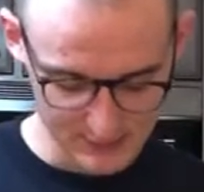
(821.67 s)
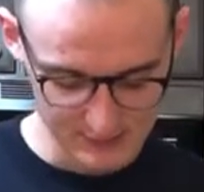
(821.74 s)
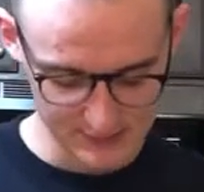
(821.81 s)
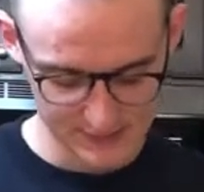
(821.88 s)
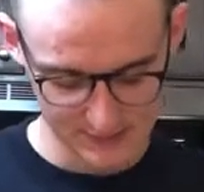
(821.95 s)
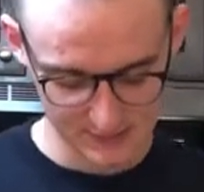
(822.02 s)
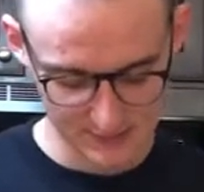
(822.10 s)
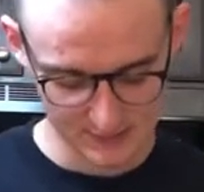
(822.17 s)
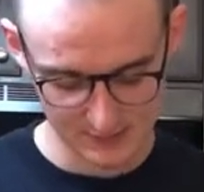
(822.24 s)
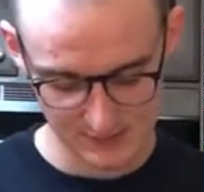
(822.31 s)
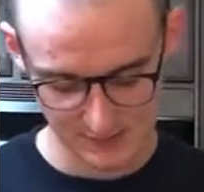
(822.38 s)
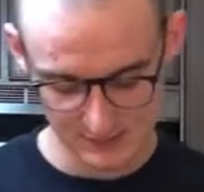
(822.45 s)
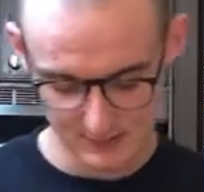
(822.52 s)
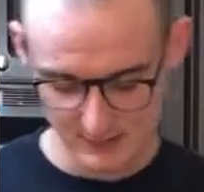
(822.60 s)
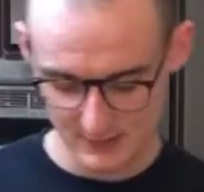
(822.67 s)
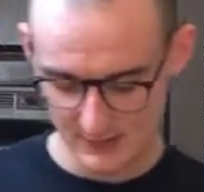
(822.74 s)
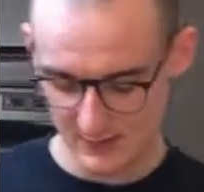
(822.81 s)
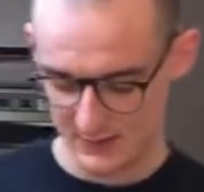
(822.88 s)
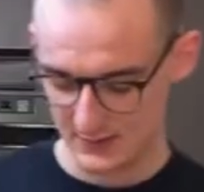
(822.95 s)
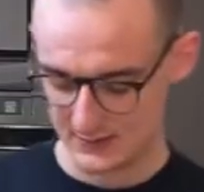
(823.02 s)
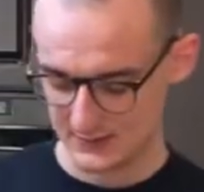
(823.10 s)
nice
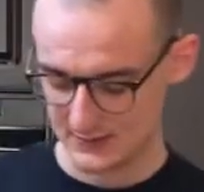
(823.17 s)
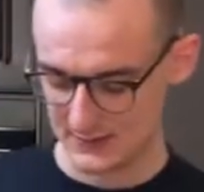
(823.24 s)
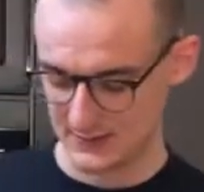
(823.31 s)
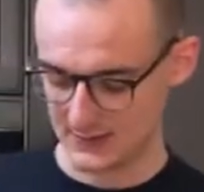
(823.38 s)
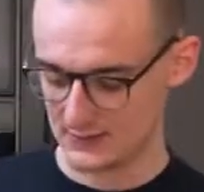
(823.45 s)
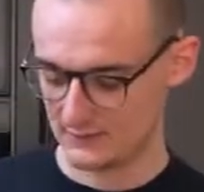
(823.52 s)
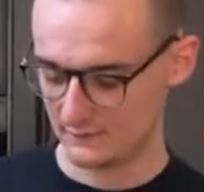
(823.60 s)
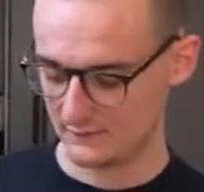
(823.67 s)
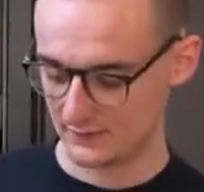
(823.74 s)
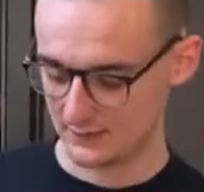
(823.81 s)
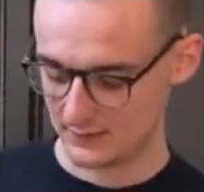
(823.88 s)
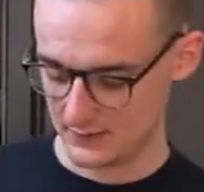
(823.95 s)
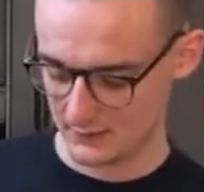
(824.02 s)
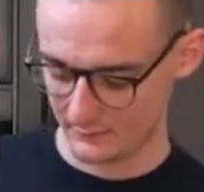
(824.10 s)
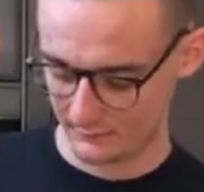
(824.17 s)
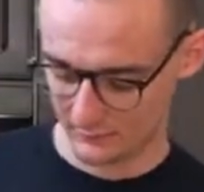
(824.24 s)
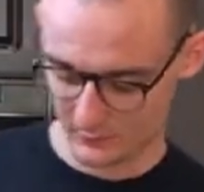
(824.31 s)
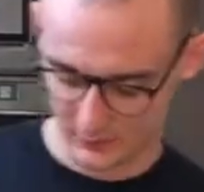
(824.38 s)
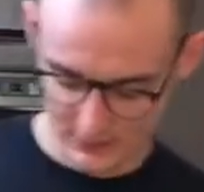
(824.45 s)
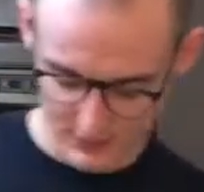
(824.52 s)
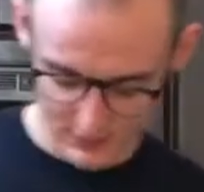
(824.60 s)
and even
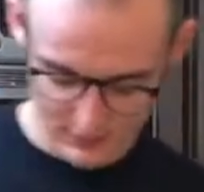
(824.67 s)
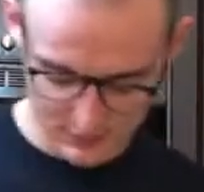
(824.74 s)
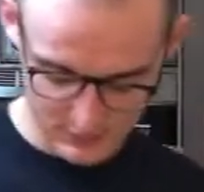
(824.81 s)
for you.